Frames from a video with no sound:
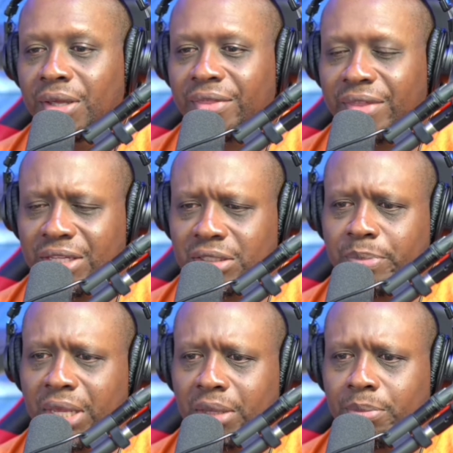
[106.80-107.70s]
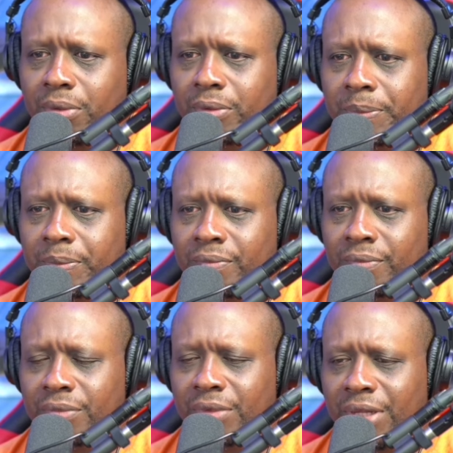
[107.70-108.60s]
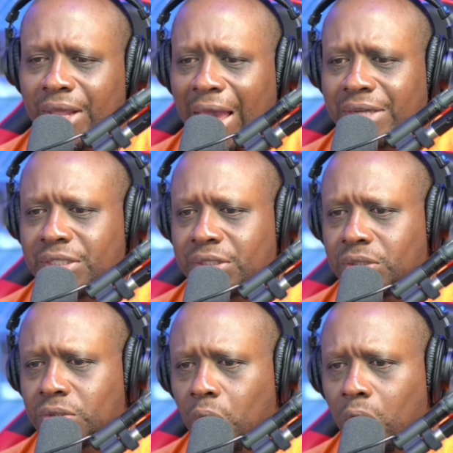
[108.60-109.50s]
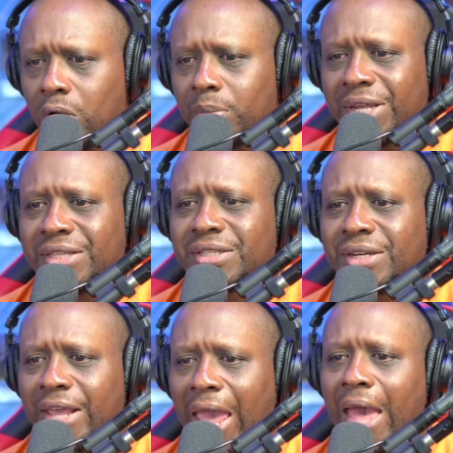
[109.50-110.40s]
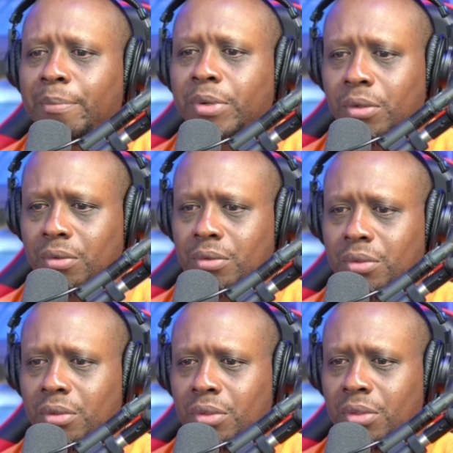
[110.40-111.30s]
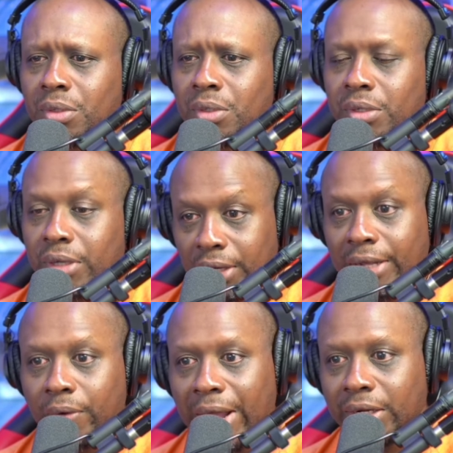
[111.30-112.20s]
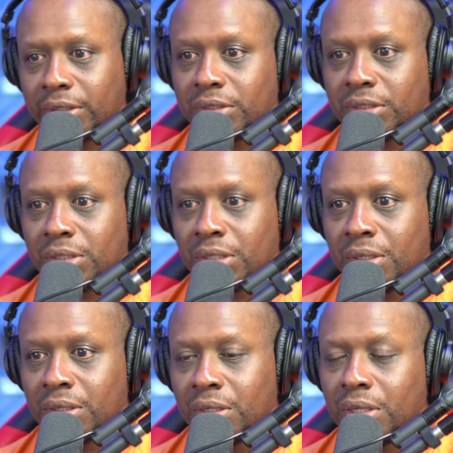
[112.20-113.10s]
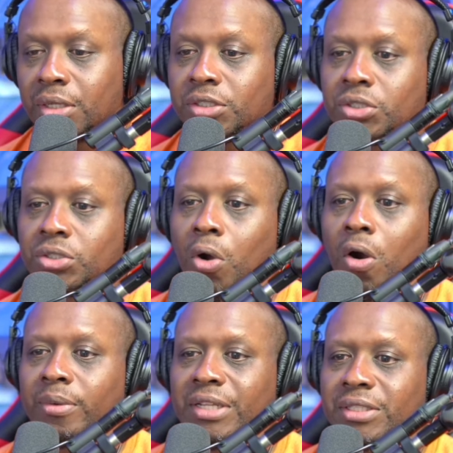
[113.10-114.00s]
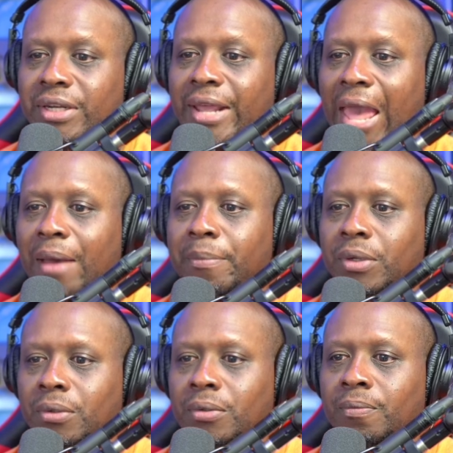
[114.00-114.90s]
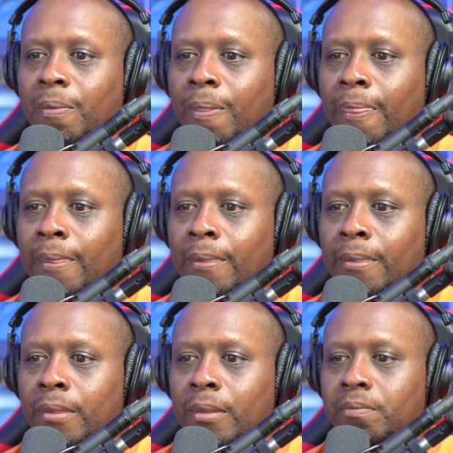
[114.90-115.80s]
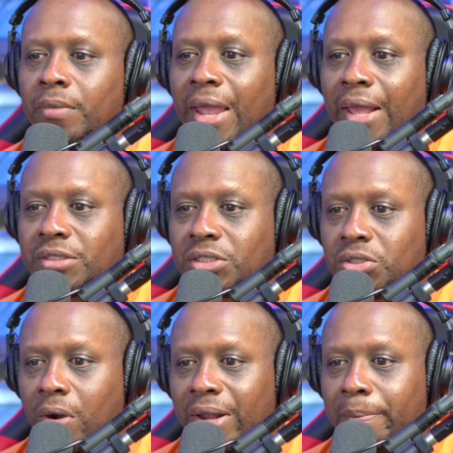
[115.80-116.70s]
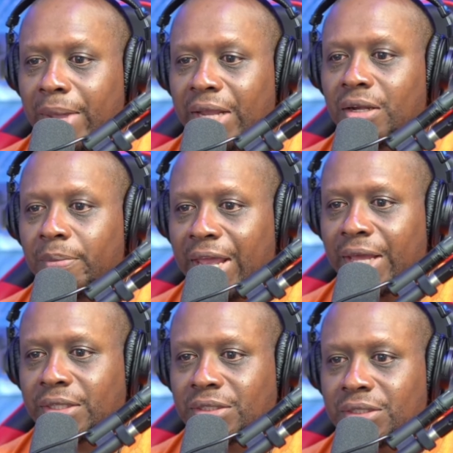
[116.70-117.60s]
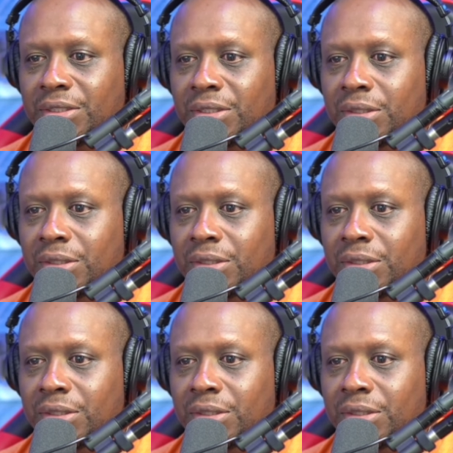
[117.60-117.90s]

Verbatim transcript: These people actually stormed into the Capitol. Illegal aliens stormed into the Capitol and started making demands.